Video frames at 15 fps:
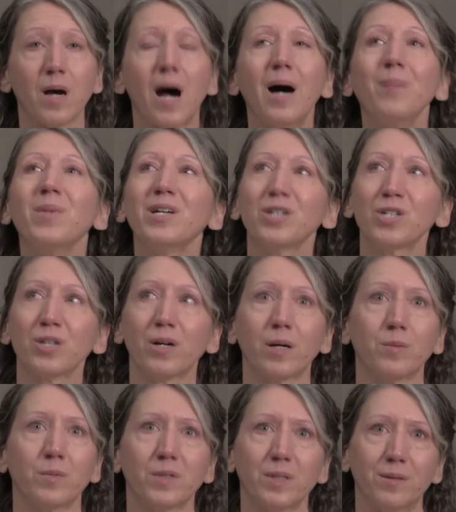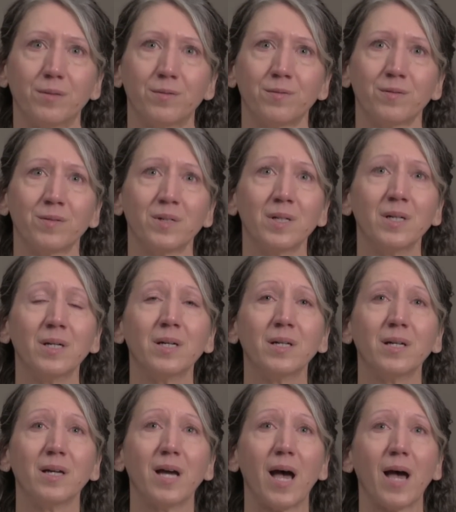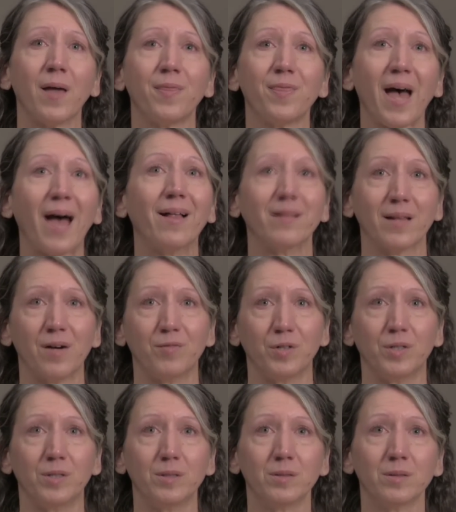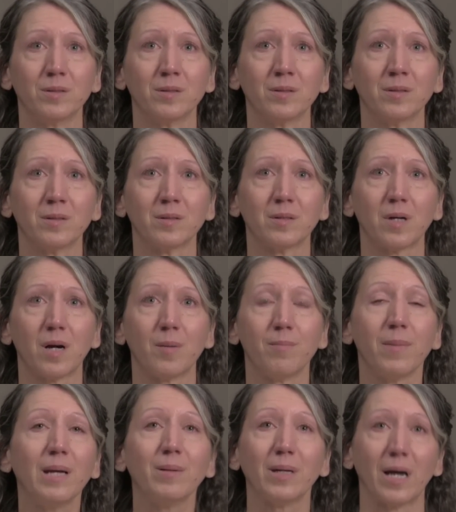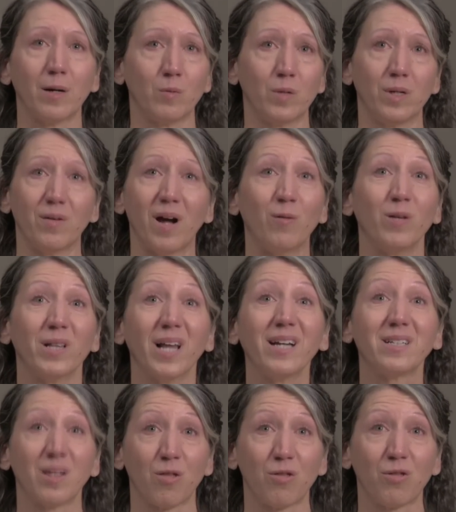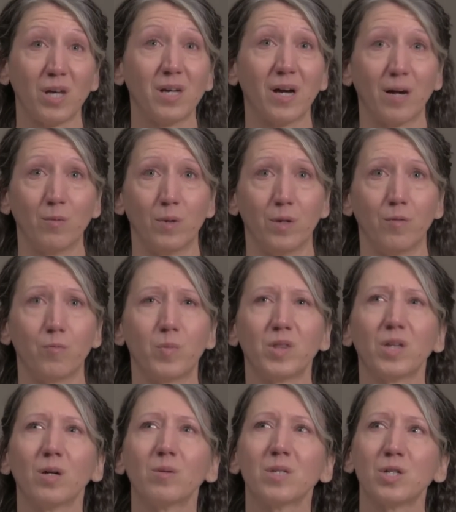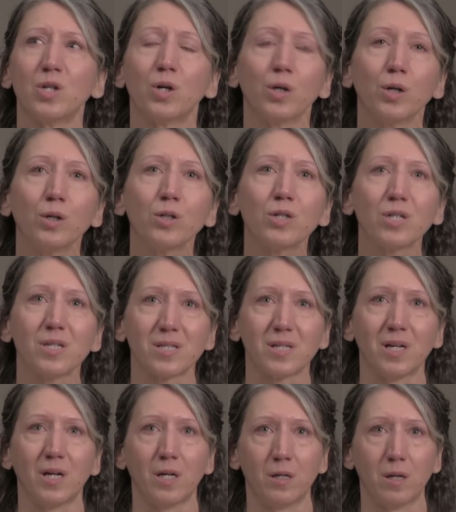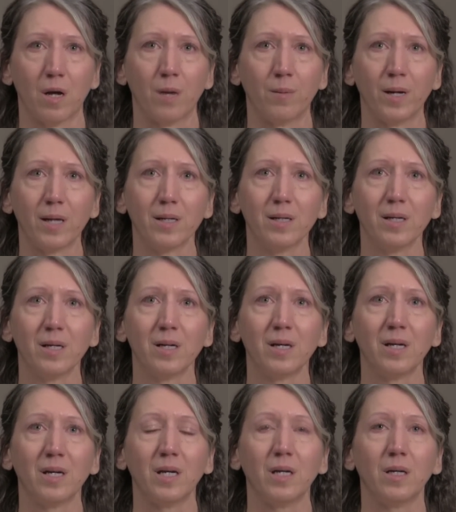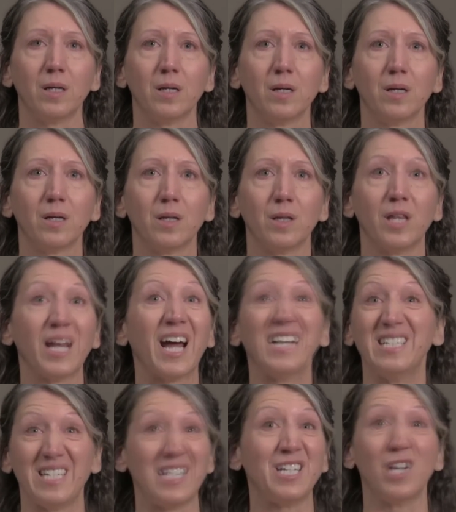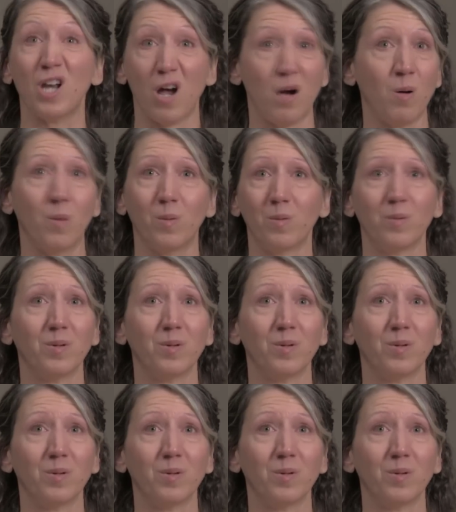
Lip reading: I'm not sure I would have at that level. Maybe I would have. I would like to think I would have, but there was an urgency in knowing that I didn't know,